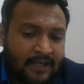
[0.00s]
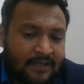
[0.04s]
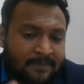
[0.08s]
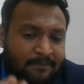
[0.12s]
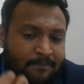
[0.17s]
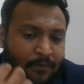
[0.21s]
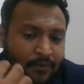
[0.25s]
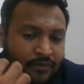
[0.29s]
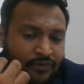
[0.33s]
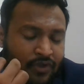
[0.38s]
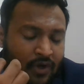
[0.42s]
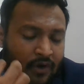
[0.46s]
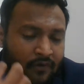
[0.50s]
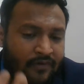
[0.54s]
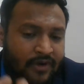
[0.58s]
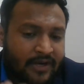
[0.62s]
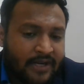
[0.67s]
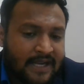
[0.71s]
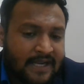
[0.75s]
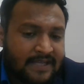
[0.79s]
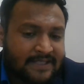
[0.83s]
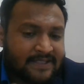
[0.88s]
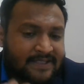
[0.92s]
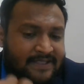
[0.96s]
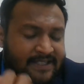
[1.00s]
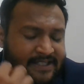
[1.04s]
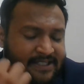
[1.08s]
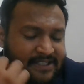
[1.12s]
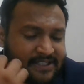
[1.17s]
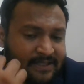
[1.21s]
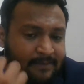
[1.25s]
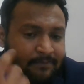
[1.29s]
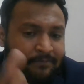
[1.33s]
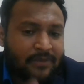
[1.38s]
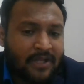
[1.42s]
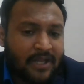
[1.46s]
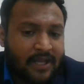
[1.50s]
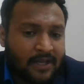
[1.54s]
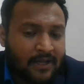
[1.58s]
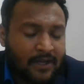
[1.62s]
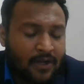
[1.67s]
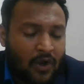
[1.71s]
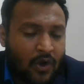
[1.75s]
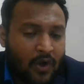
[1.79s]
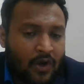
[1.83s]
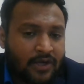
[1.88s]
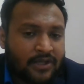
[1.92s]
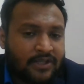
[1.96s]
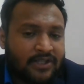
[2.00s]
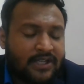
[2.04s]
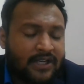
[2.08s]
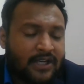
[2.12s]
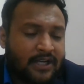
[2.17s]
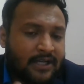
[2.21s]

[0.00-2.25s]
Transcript: a sovereign has said something or